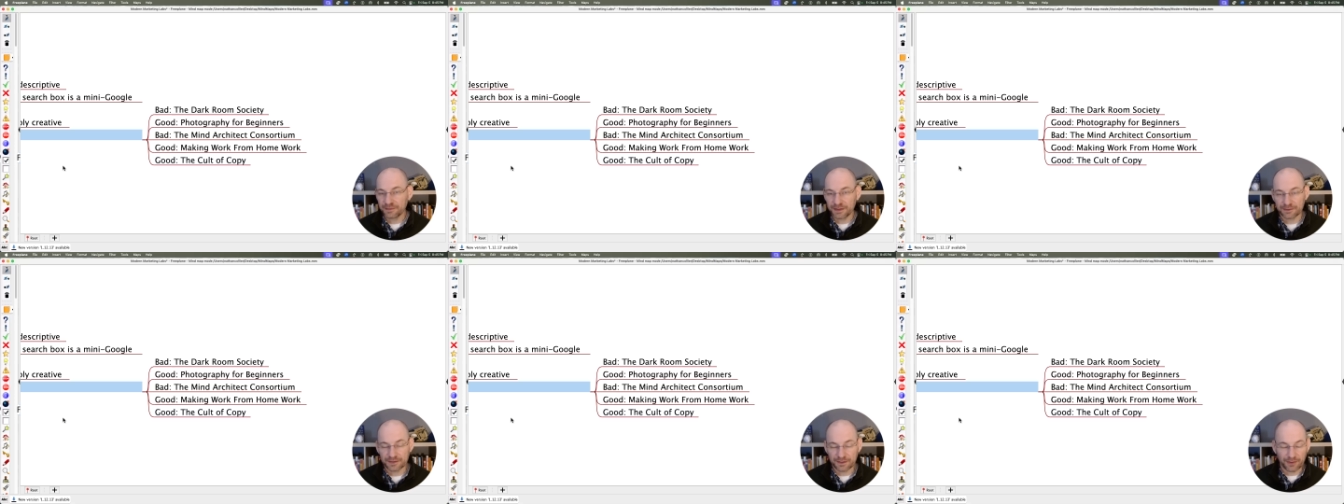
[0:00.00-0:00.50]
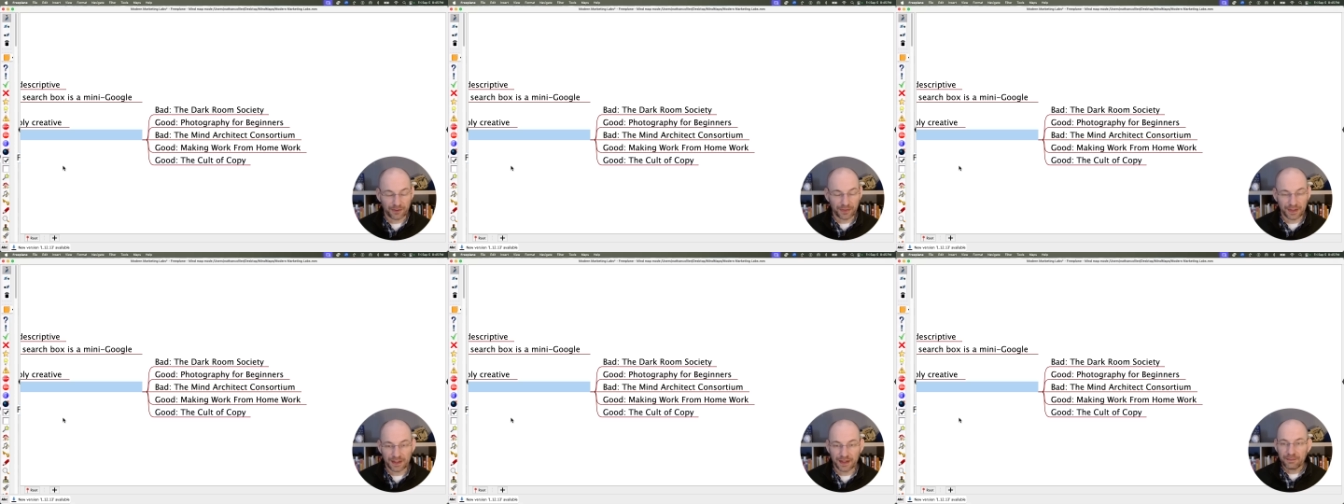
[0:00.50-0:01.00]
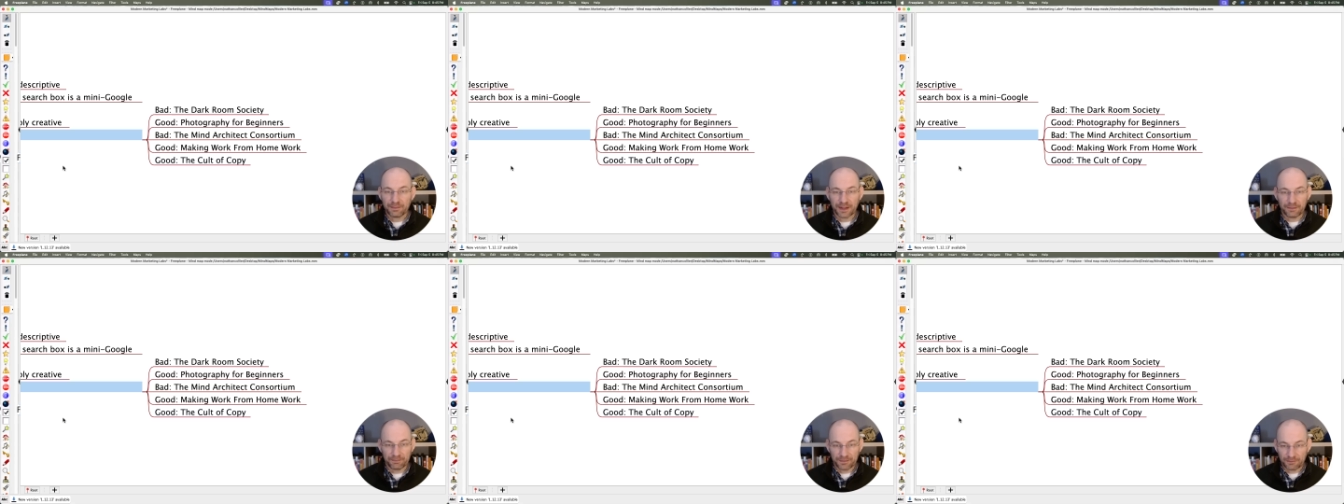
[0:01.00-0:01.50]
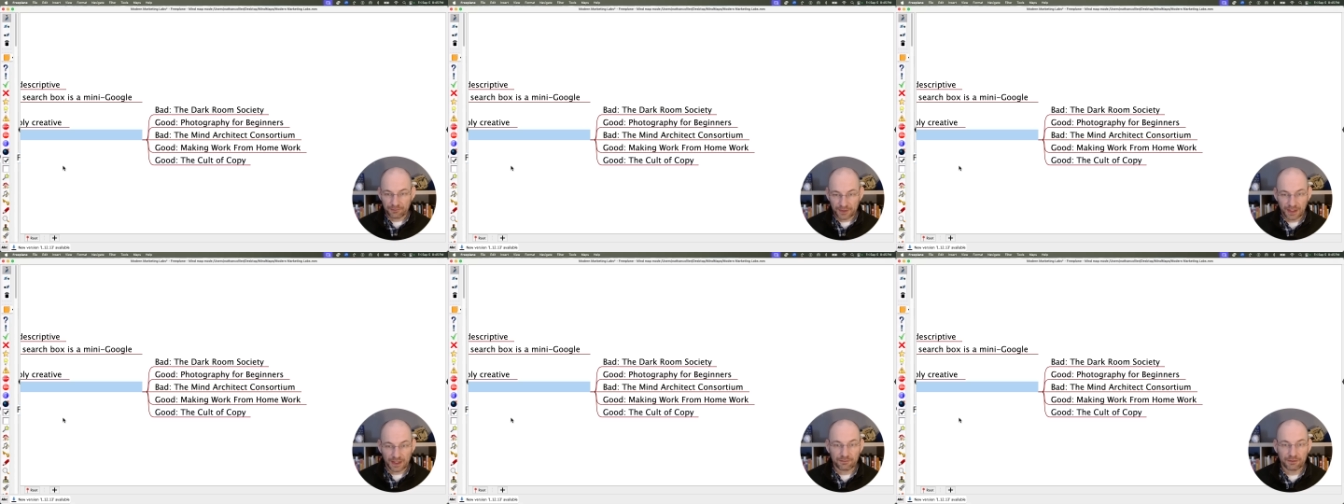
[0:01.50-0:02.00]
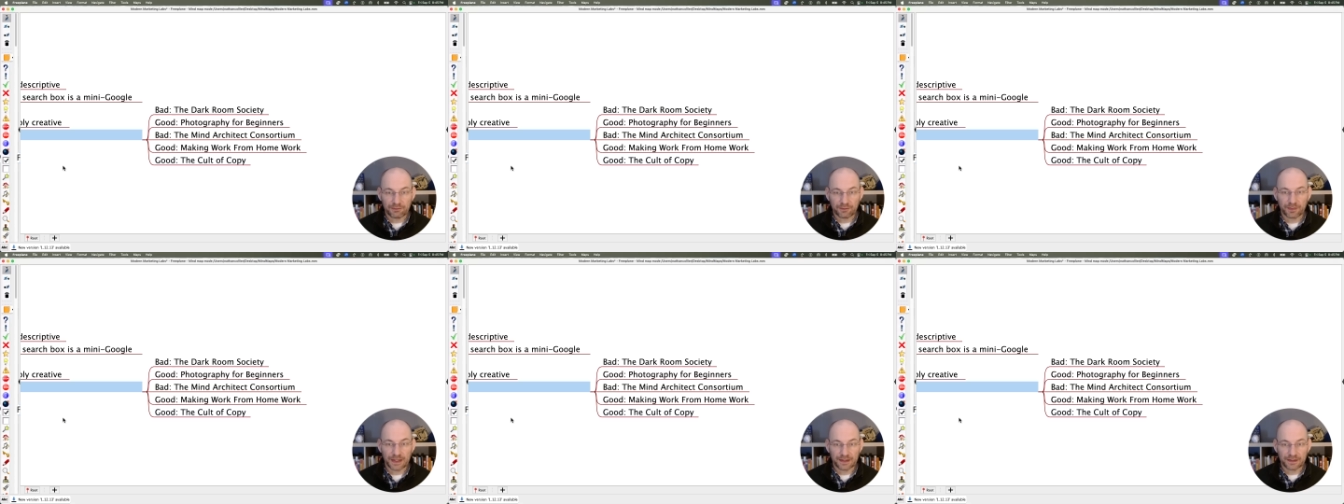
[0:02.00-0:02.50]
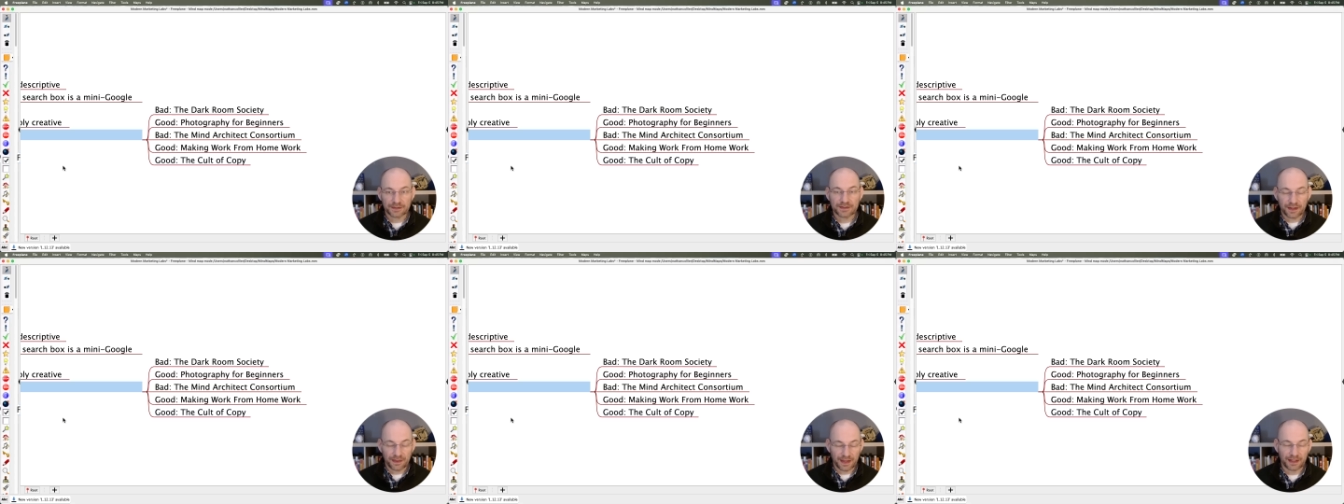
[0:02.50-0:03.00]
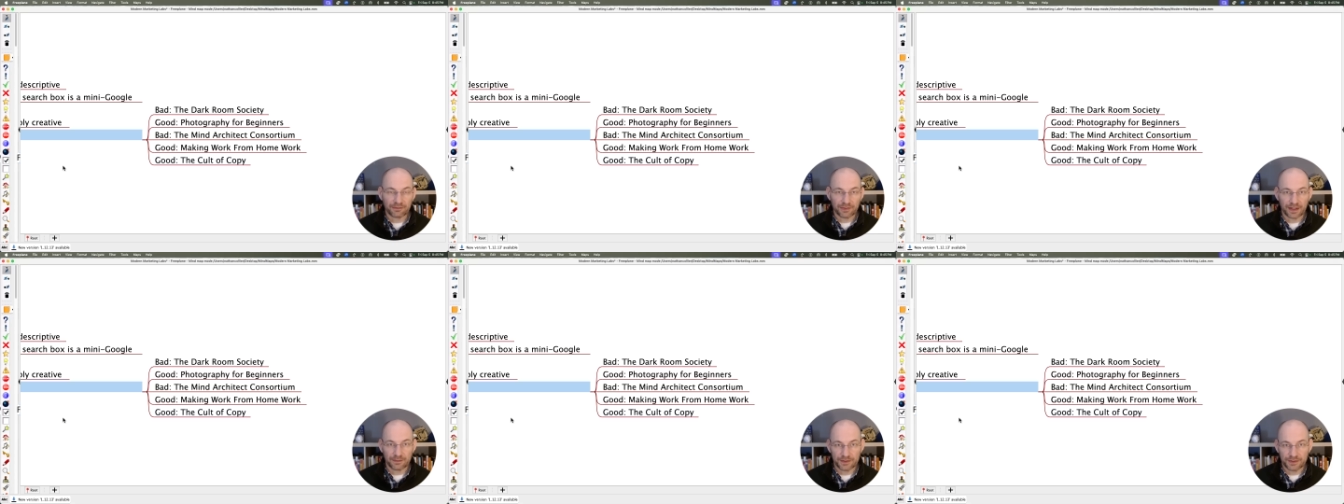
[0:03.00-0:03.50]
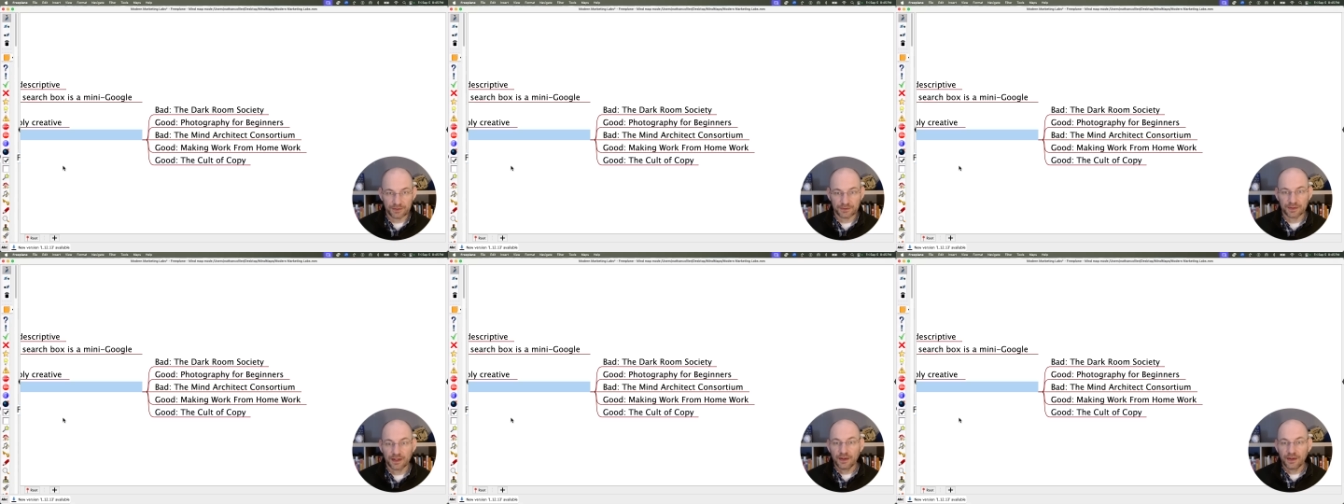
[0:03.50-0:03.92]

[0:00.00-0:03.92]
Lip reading: some other thing, but photography for beginners, that's what I would choose.